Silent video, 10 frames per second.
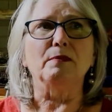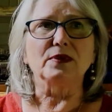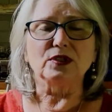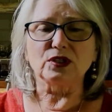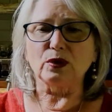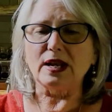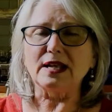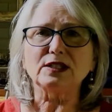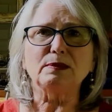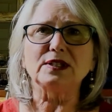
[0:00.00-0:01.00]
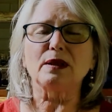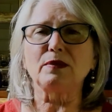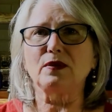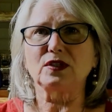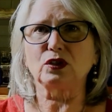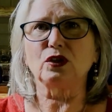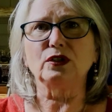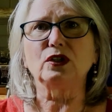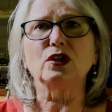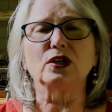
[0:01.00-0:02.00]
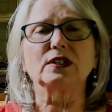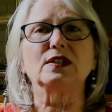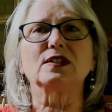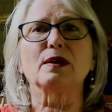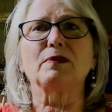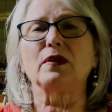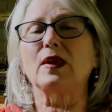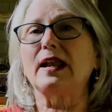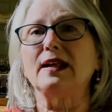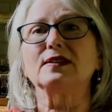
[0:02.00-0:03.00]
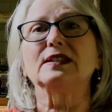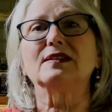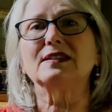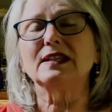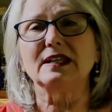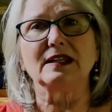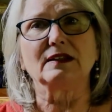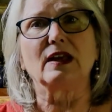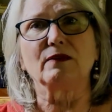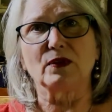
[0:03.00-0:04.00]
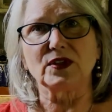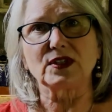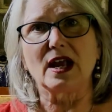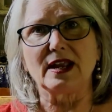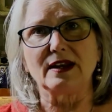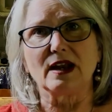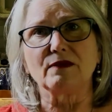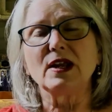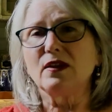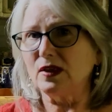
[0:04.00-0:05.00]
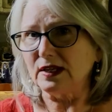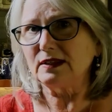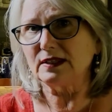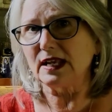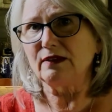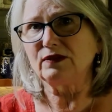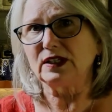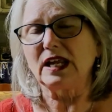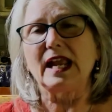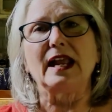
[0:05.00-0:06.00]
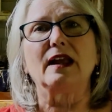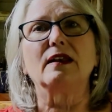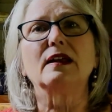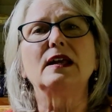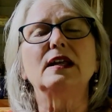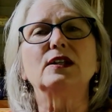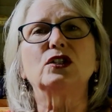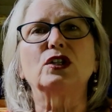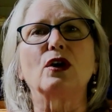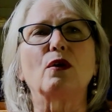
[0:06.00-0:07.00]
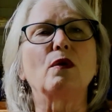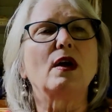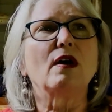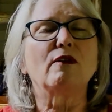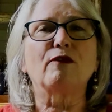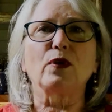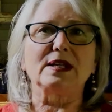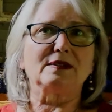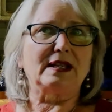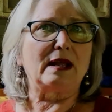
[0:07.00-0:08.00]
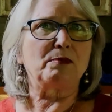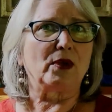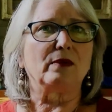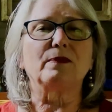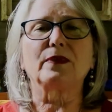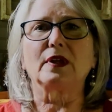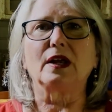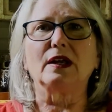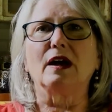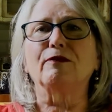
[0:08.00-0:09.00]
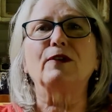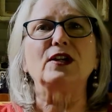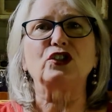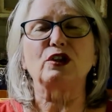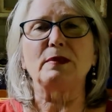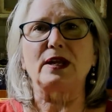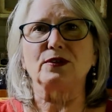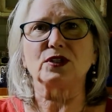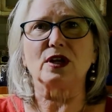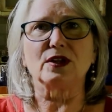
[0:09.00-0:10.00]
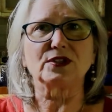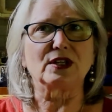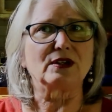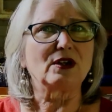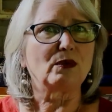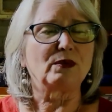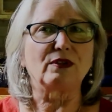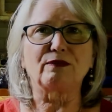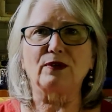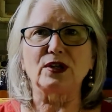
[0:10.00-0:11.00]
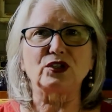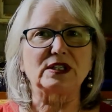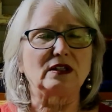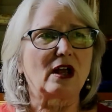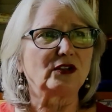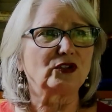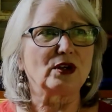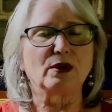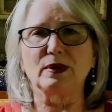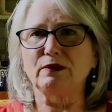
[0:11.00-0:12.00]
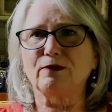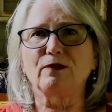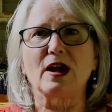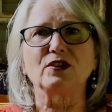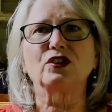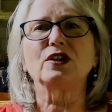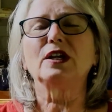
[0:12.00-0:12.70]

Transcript: So it has to be something that's good cooked and something that has an acidity level that's high enough that it's safe to can. So, for example, a fresh tomato salsa with fresh cilantro and fresh